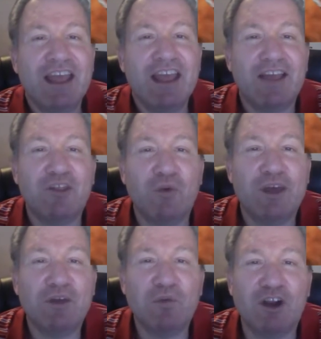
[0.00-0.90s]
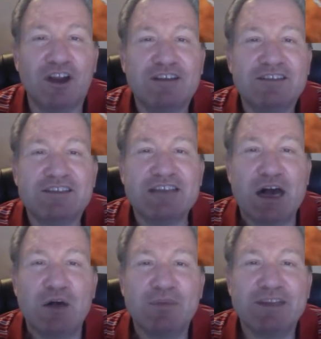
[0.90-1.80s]
And the way it works is
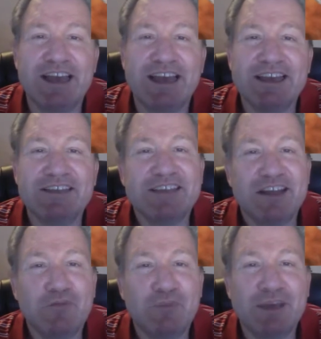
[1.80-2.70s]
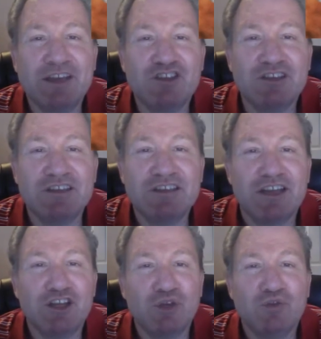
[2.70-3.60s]
I'll play a set of pitches
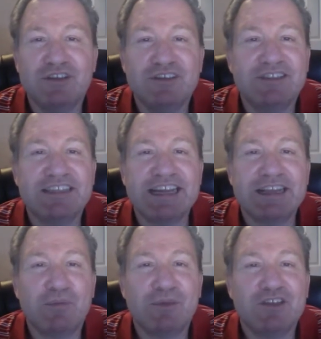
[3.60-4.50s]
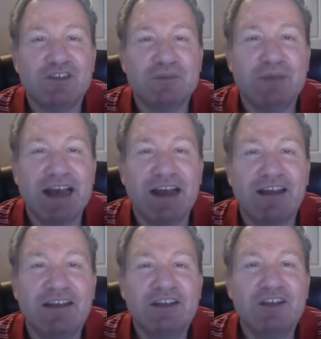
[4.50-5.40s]
and you just sing the pitches
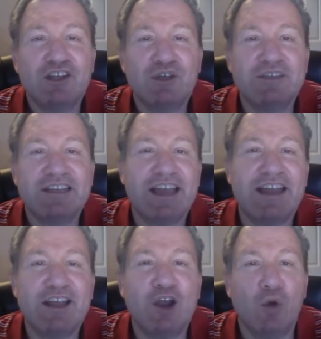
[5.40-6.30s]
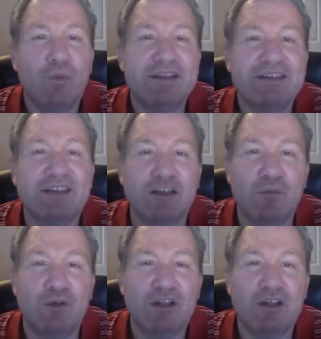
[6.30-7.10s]
back using any open syllable